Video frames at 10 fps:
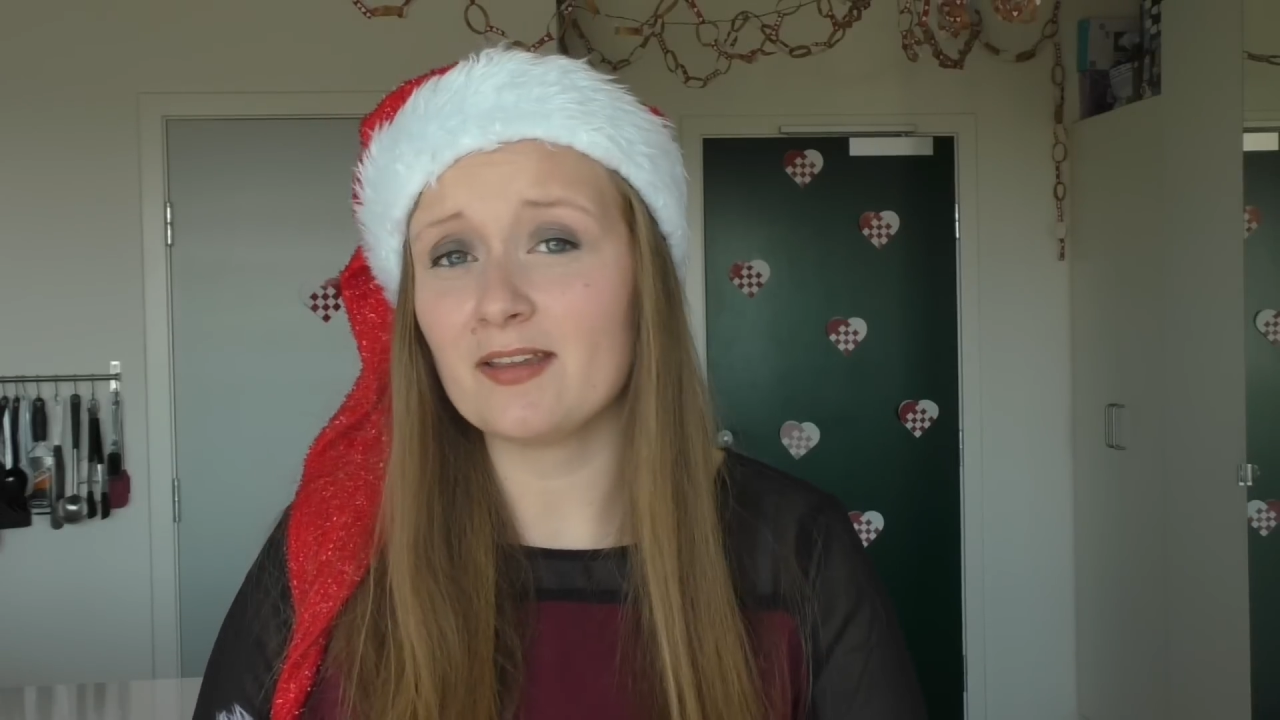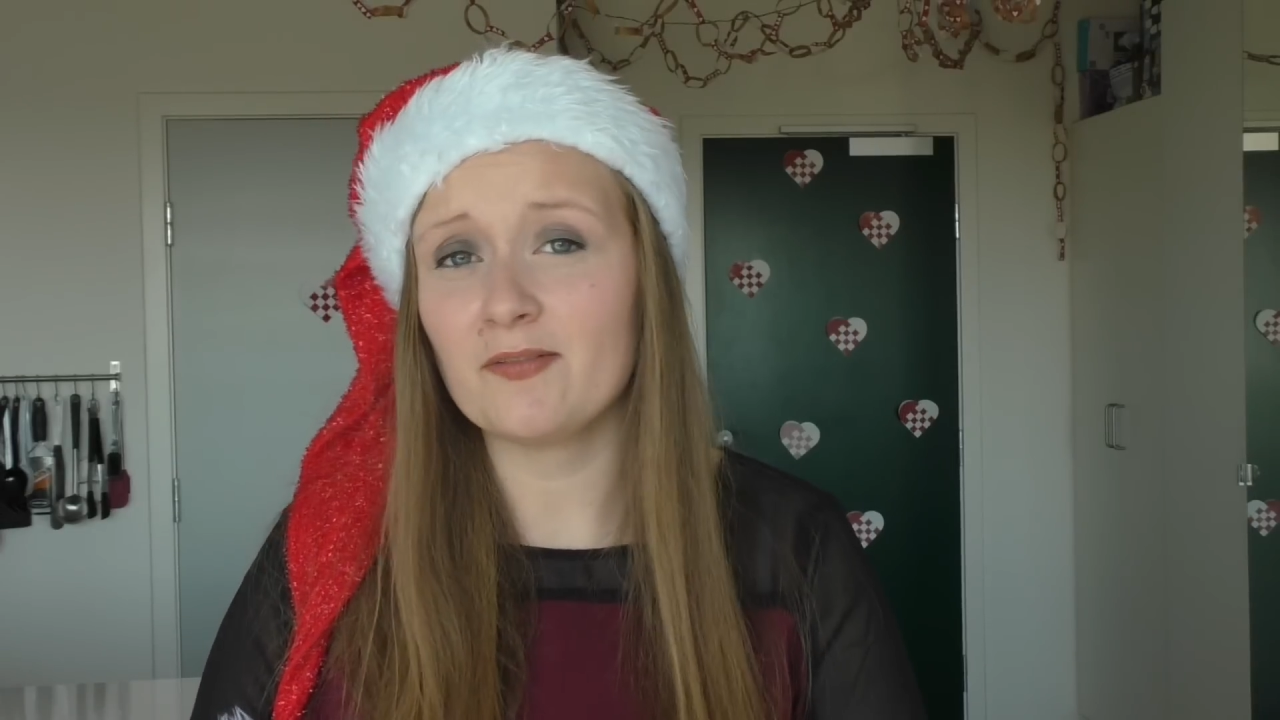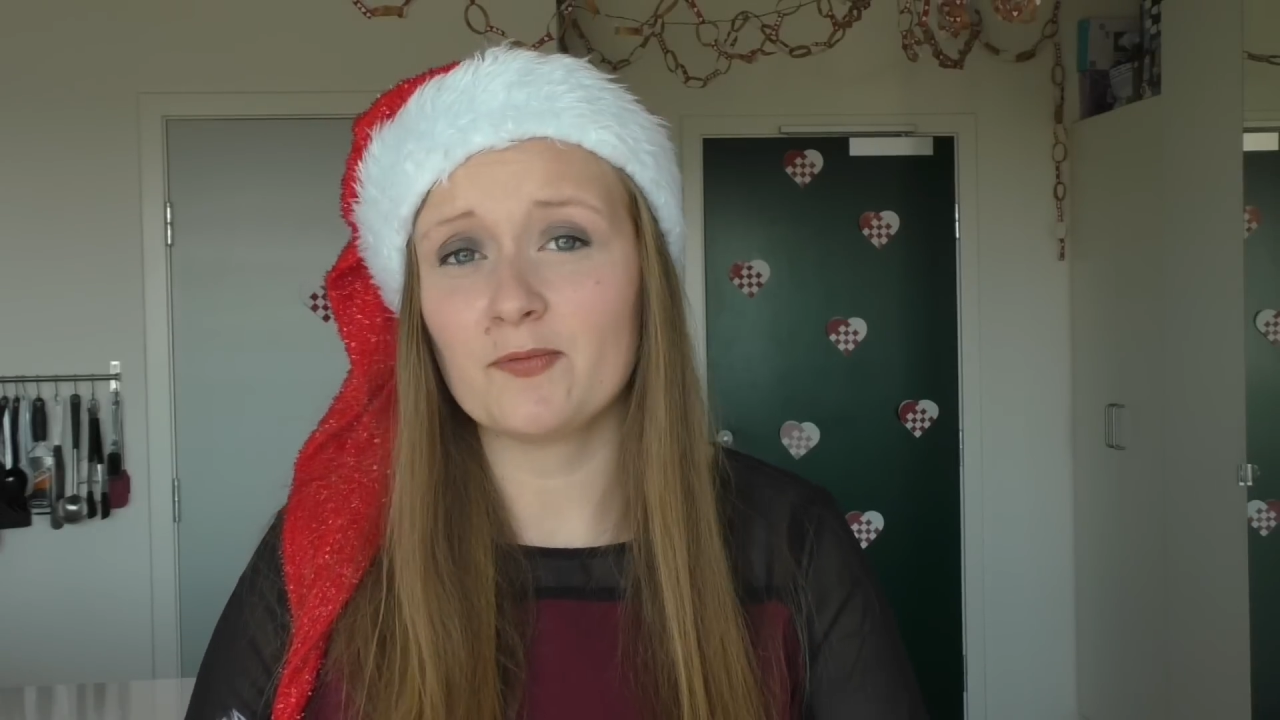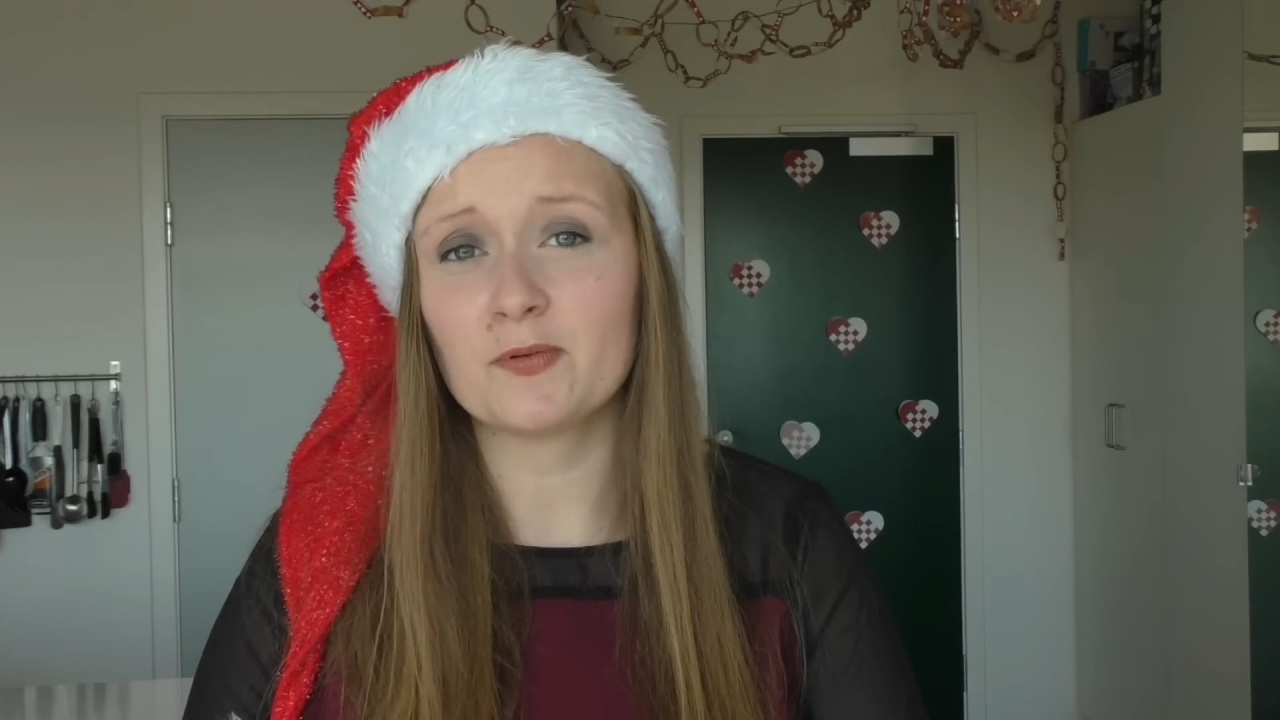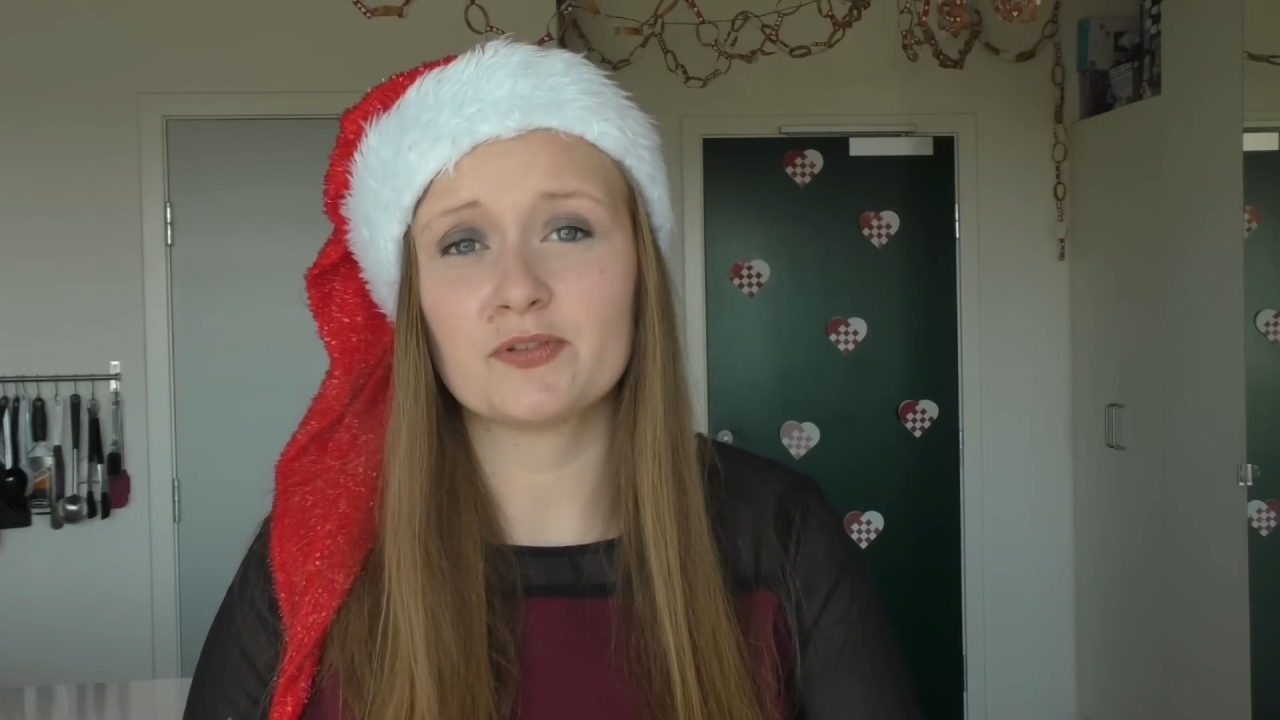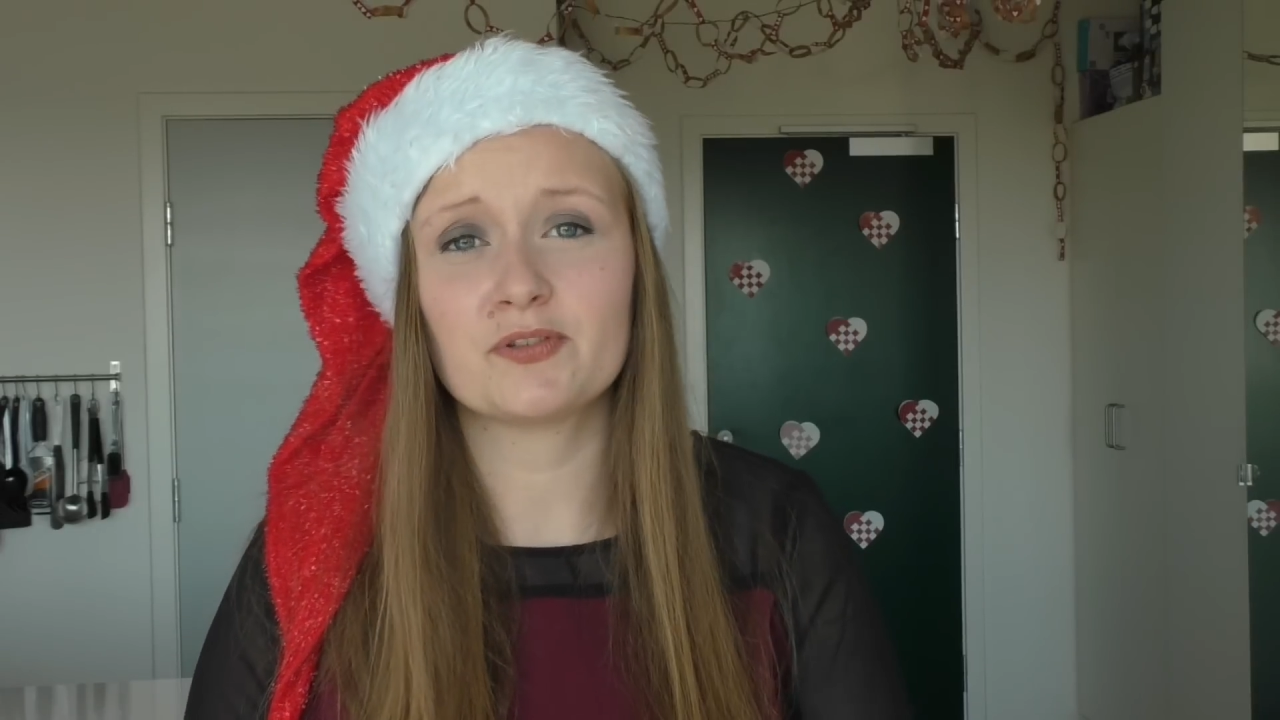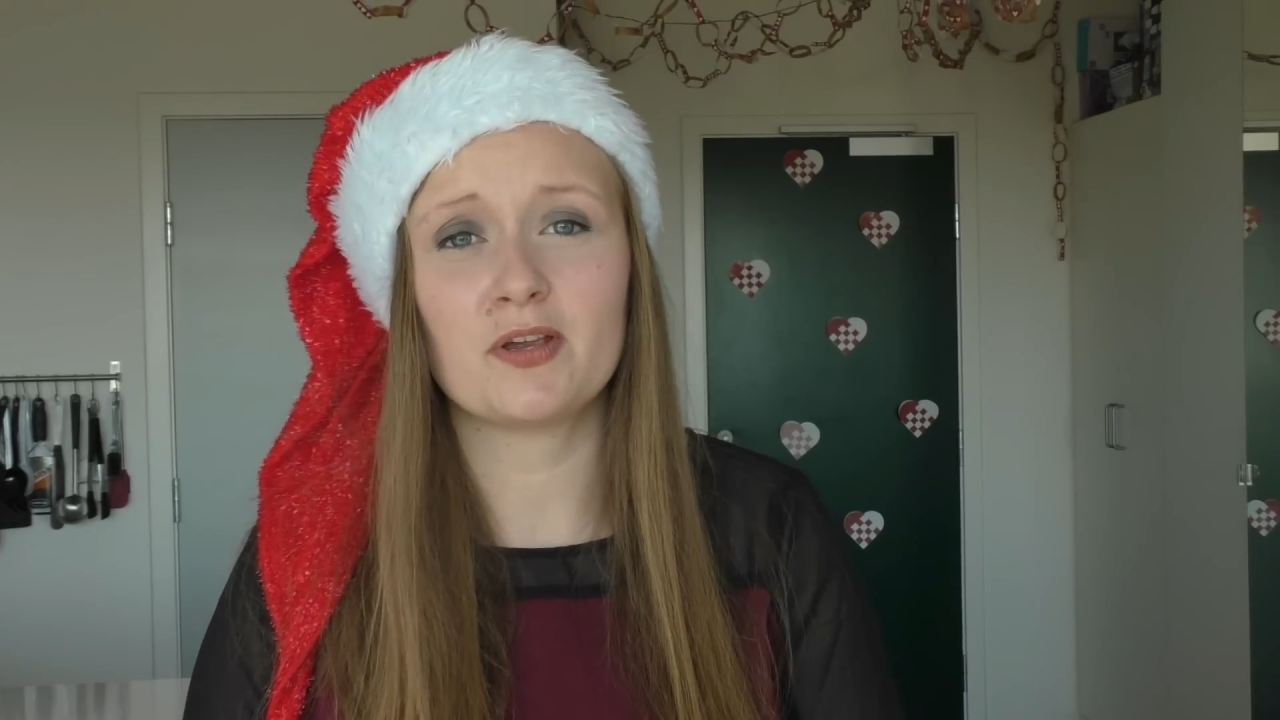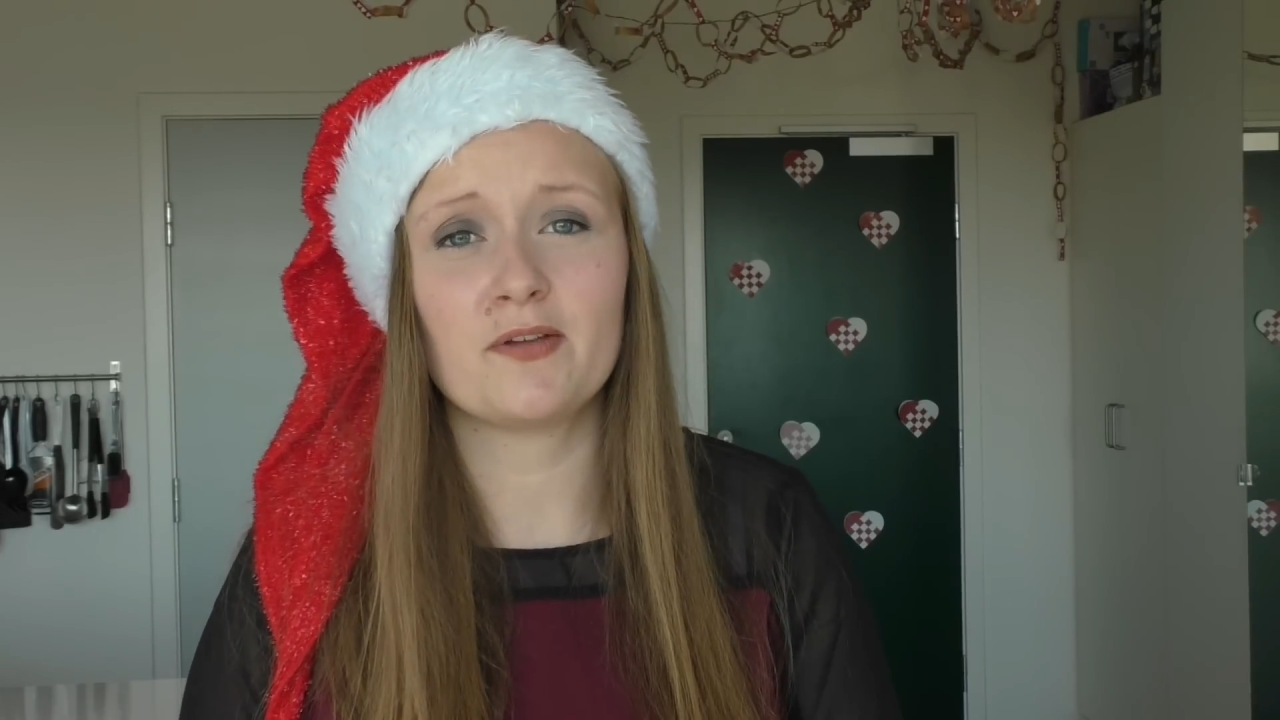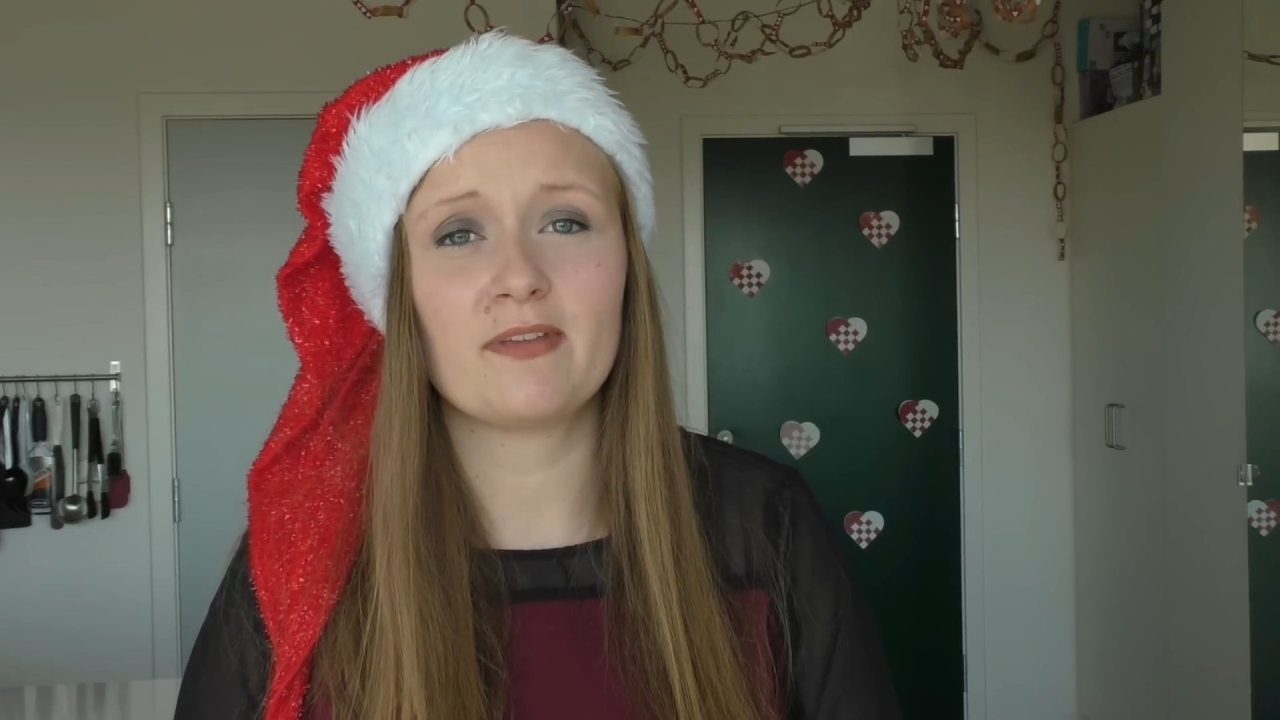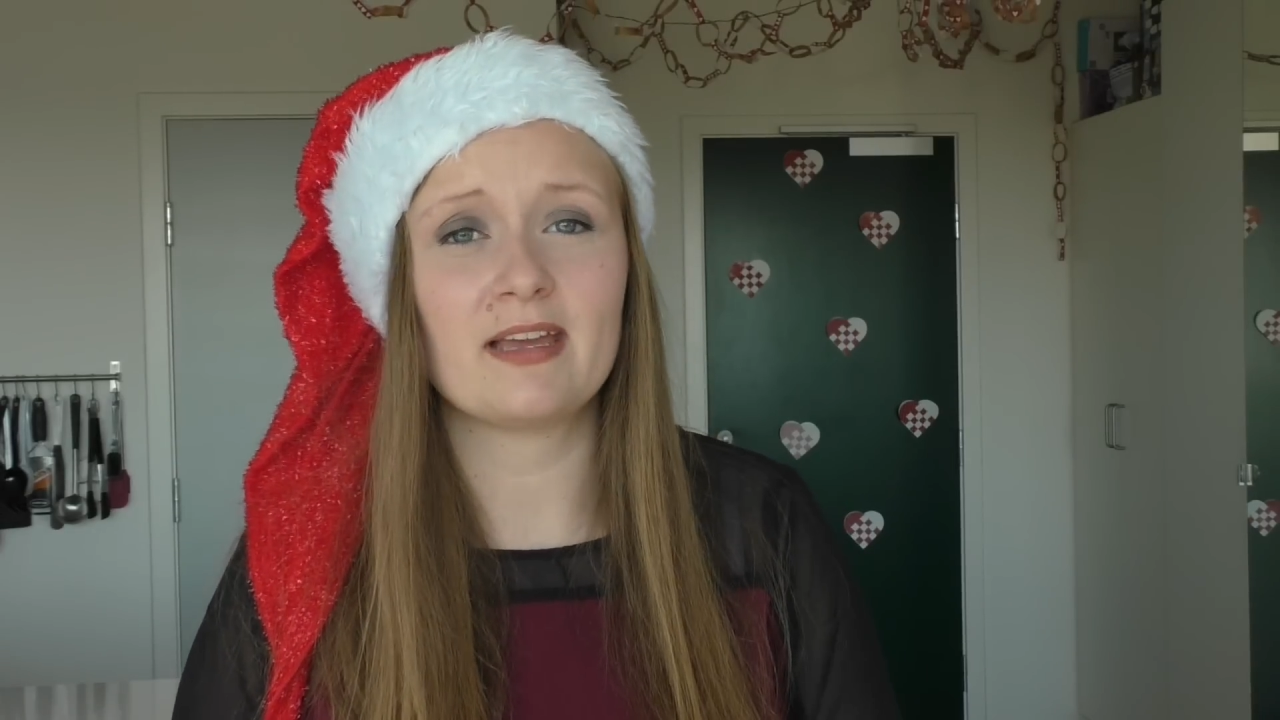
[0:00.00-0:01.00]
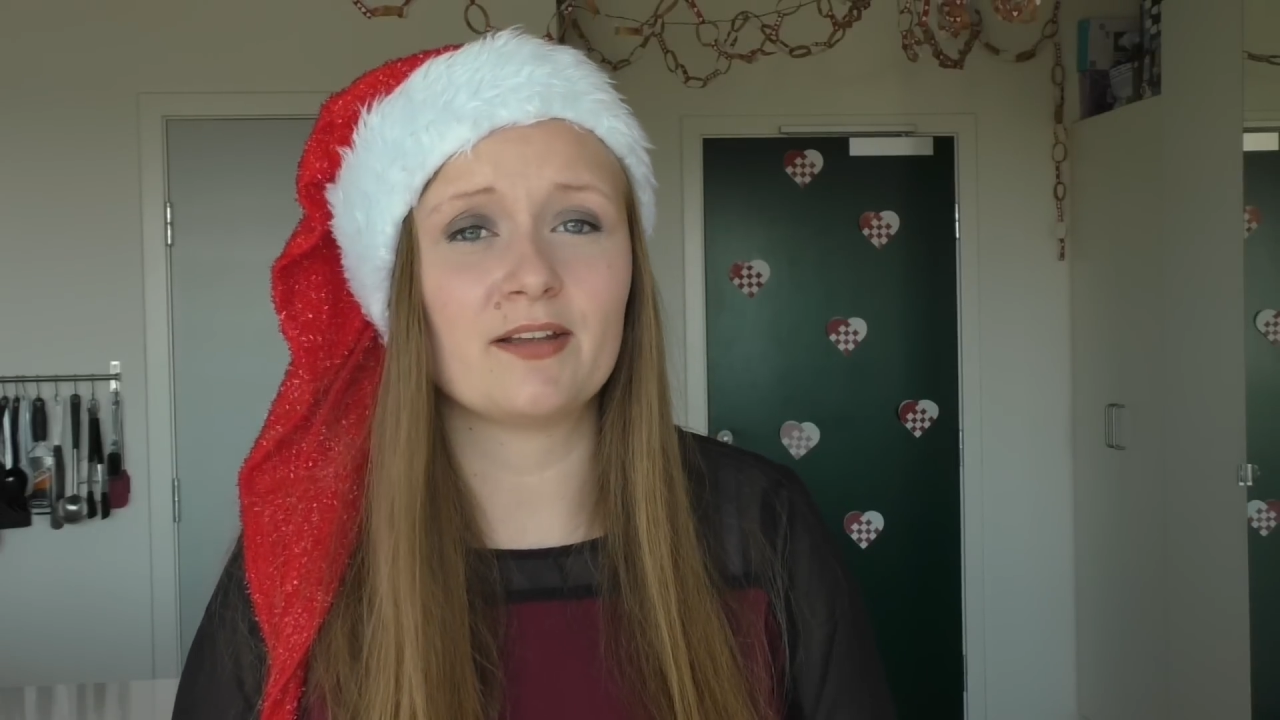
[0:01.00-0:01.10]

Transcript: if you want to serve that